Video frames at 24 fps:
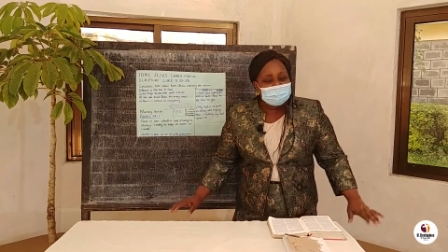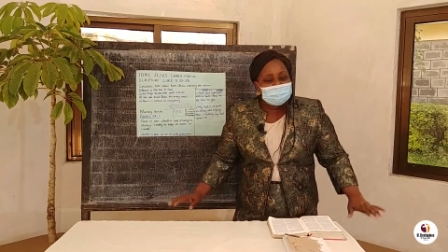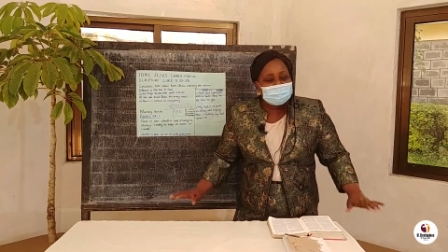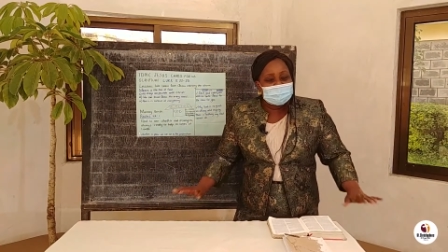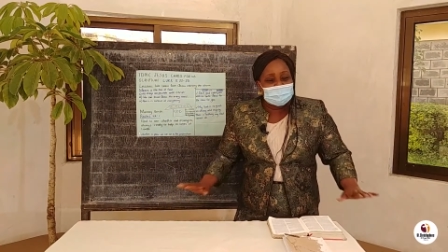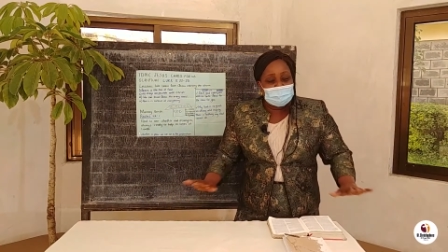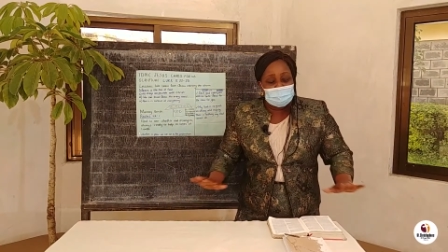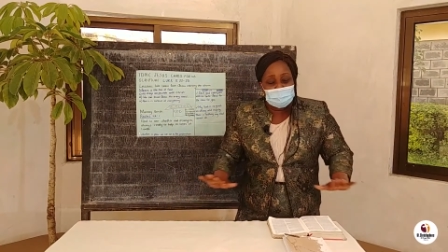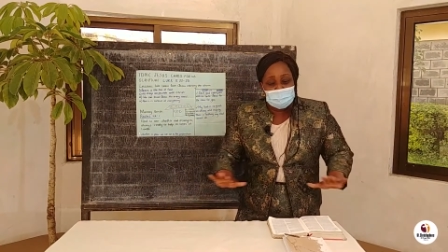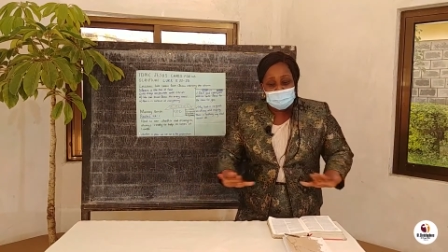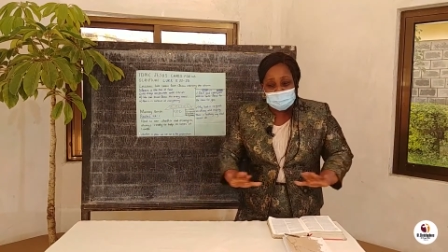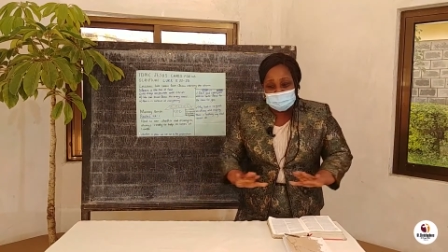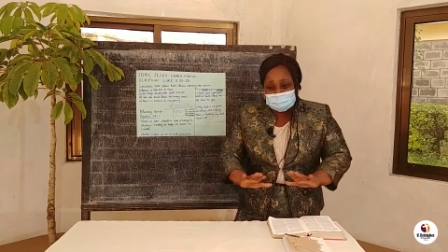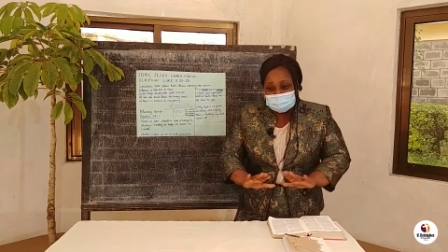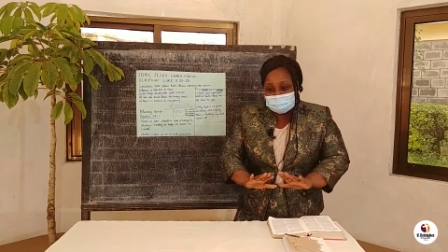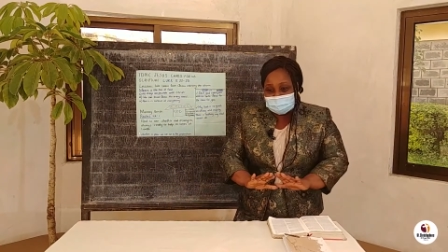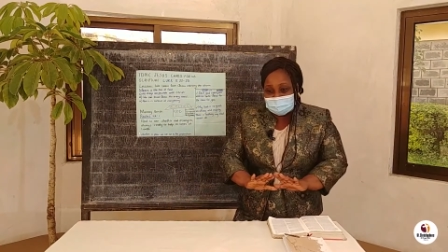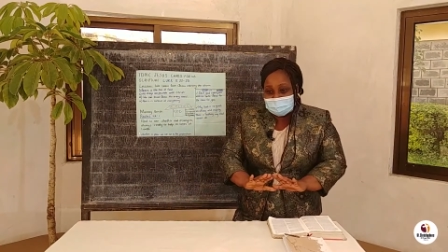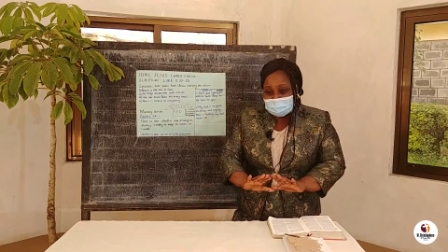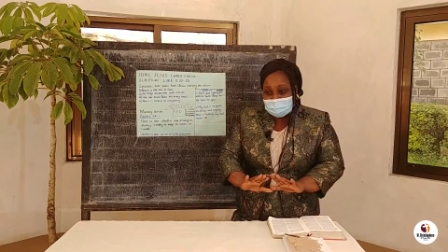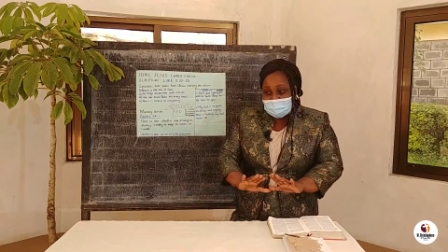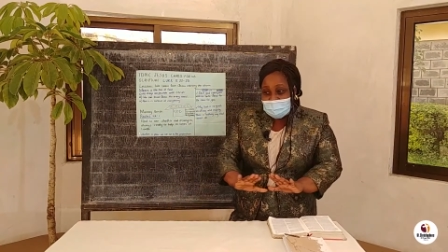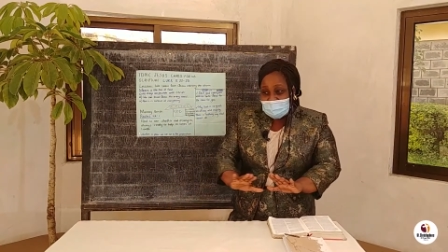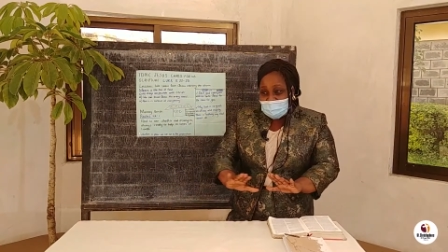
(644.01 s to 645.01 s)
There was
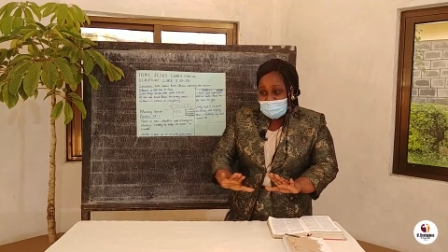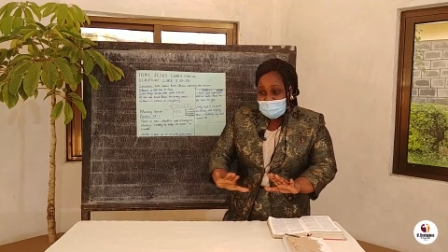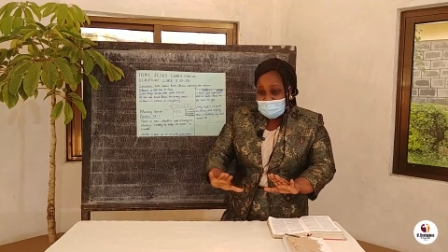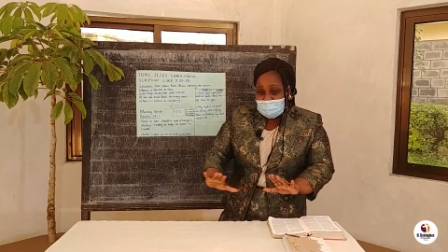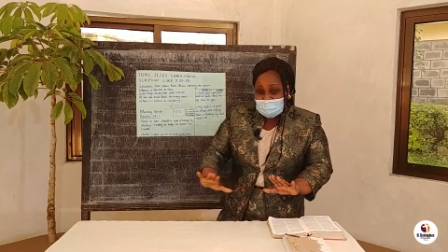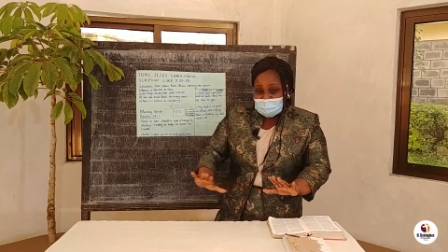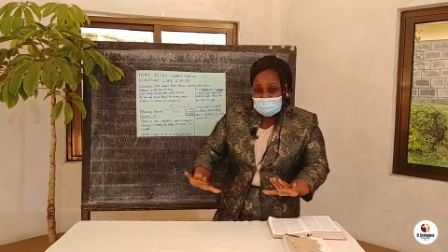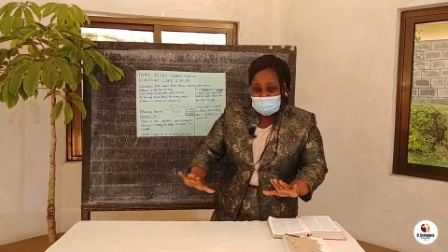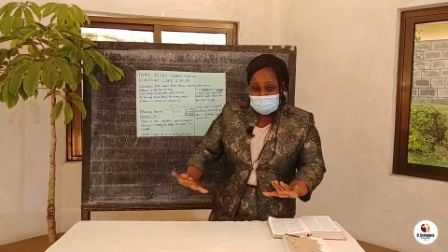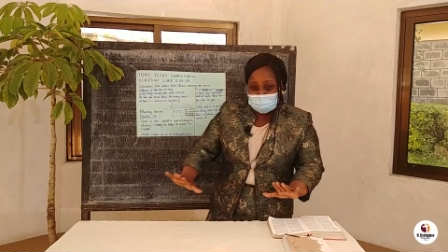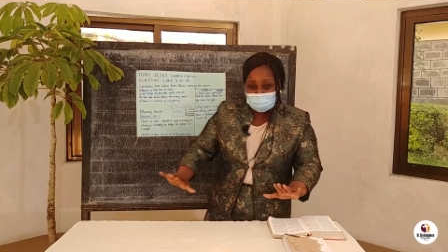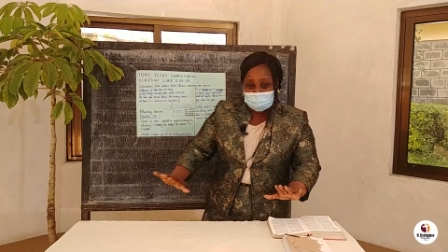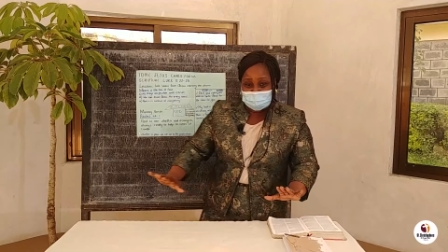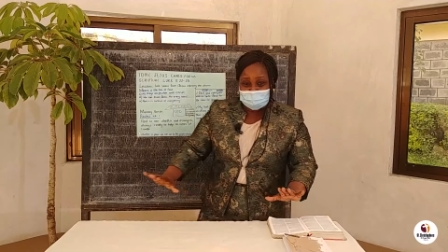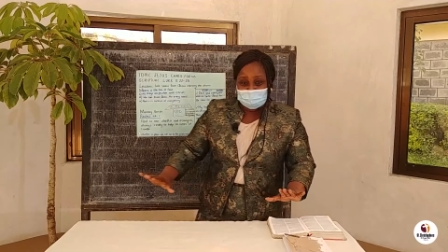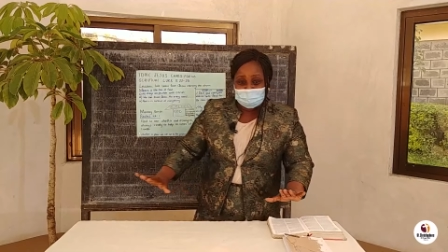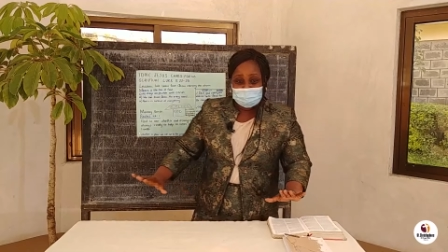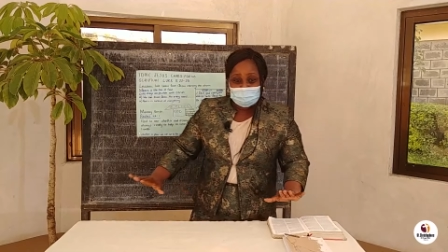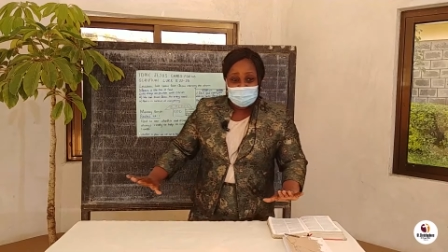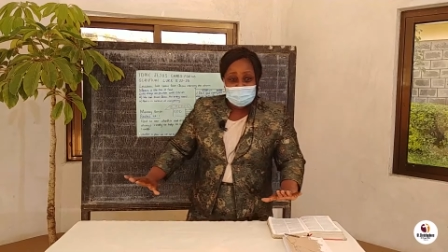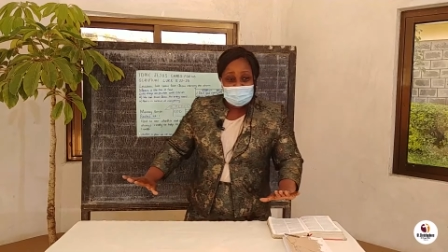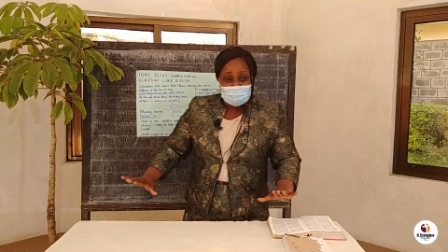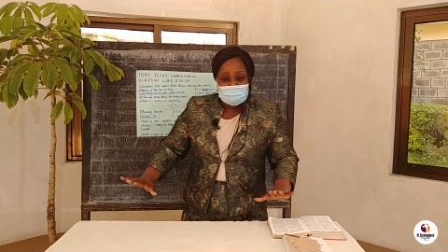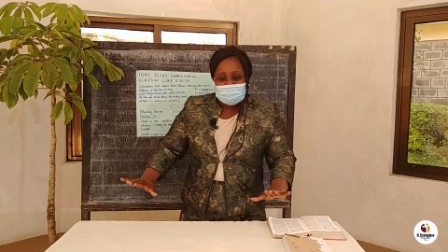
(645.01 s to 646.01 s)
calm,
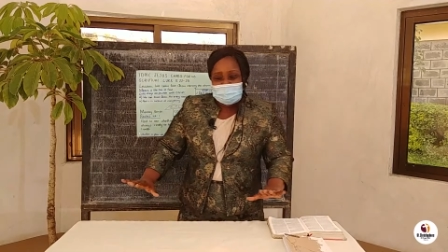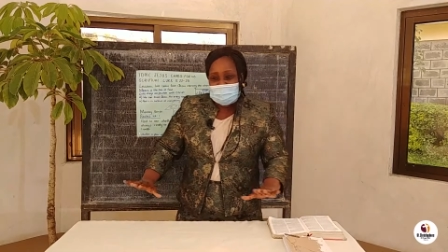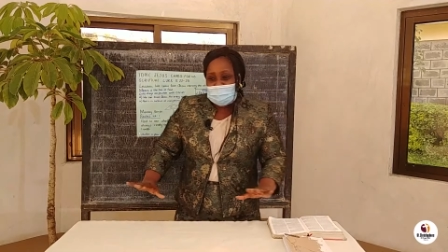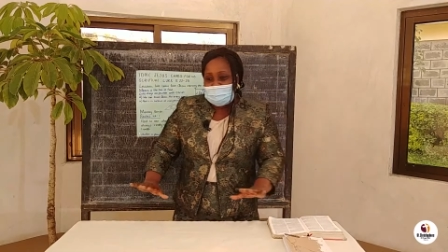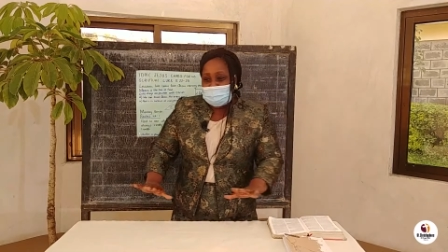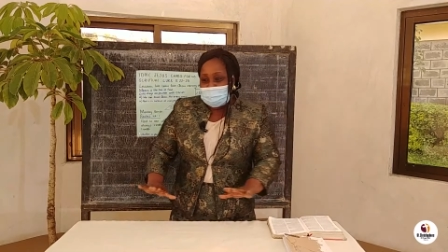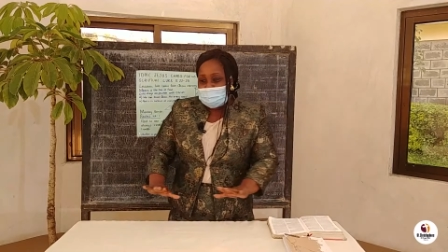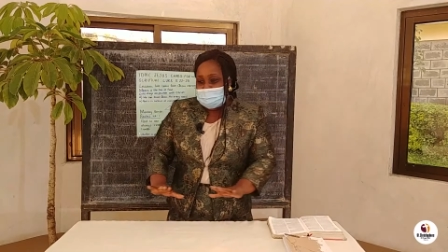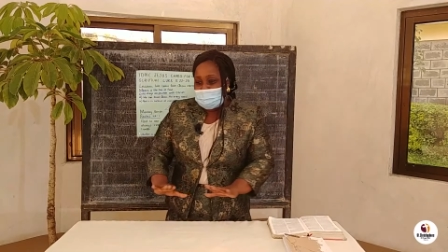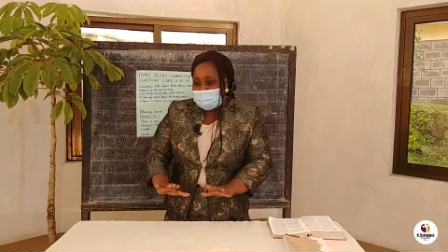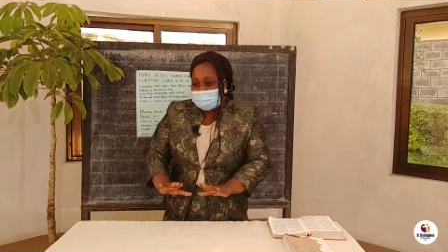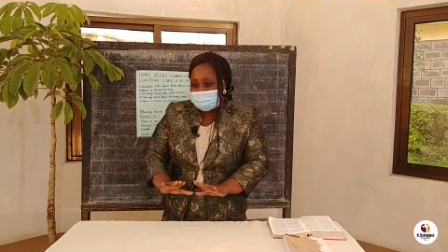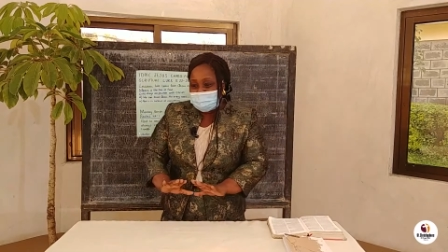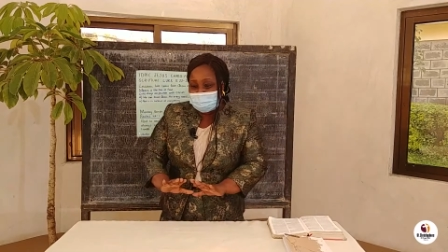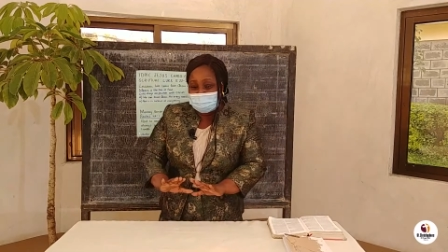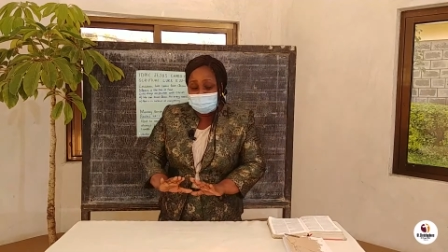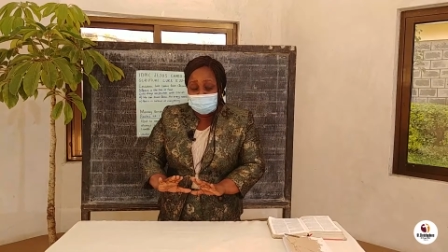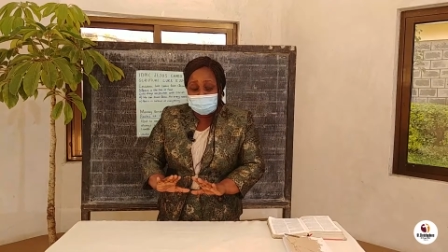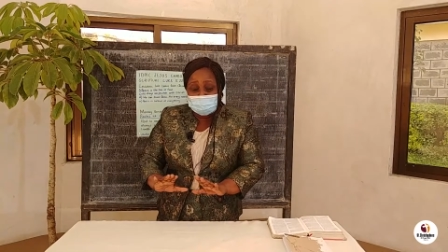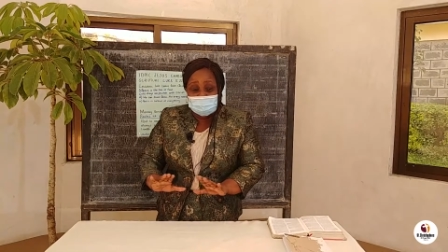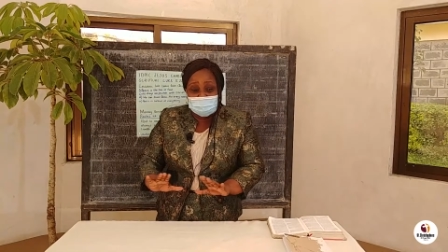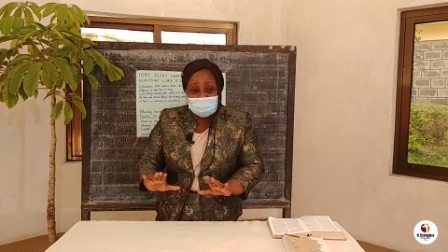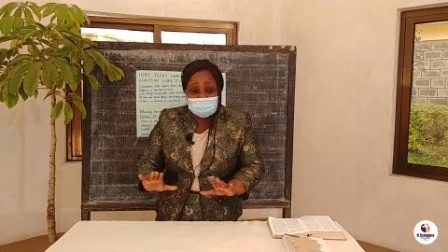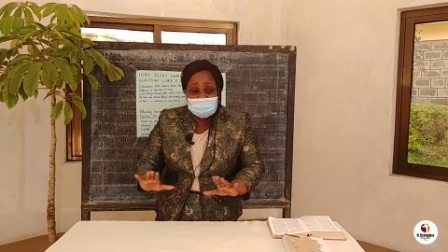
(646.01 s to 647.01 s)
there was
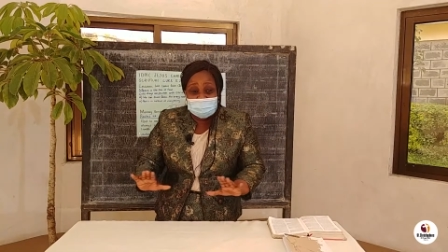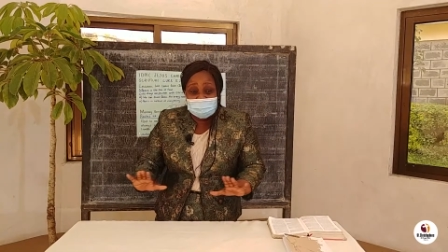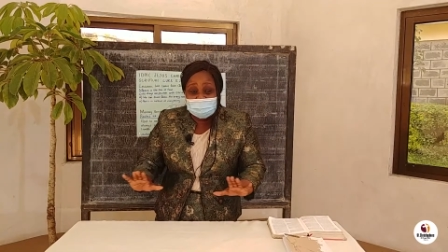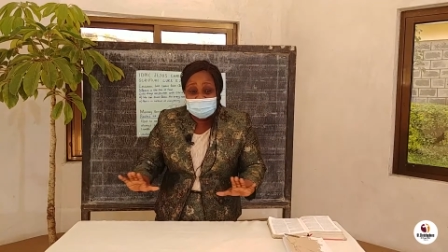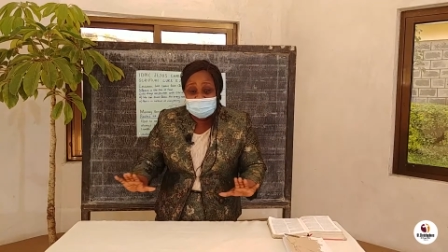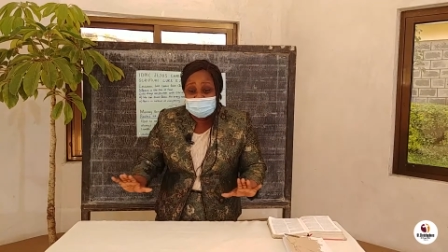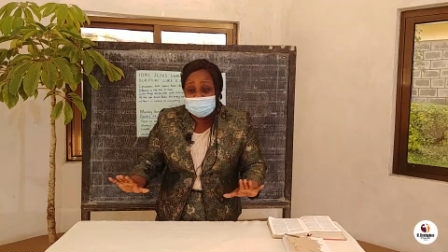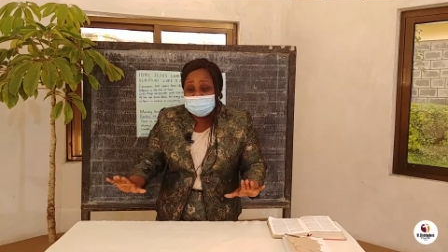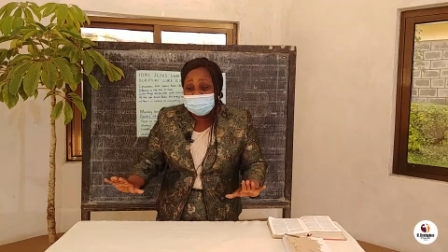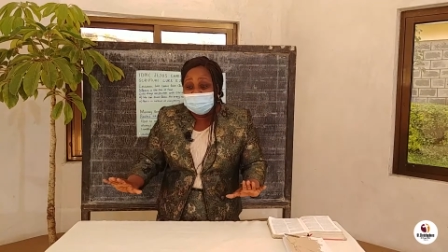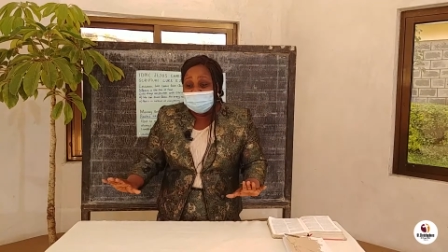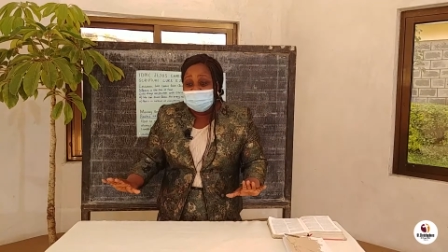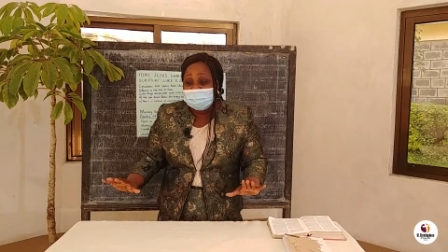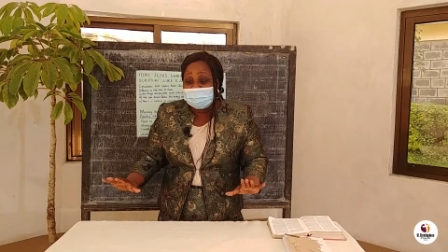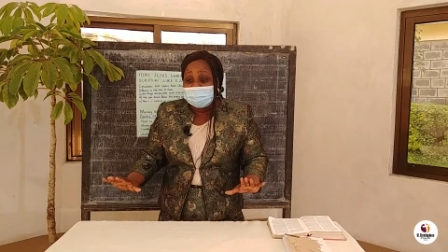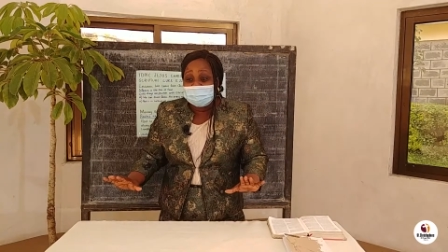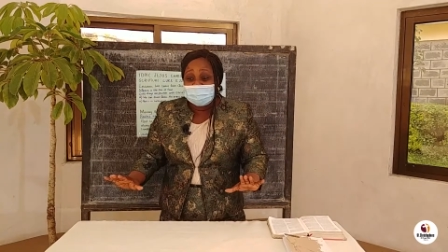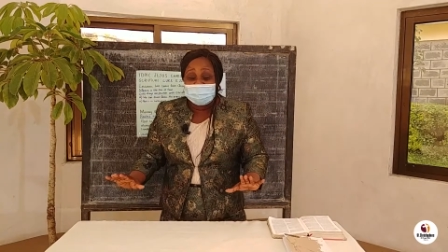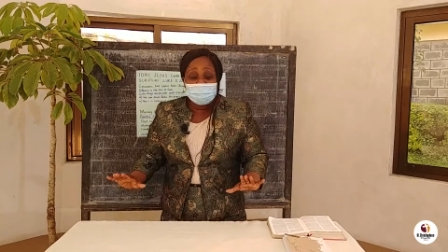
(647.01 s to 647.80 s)
peace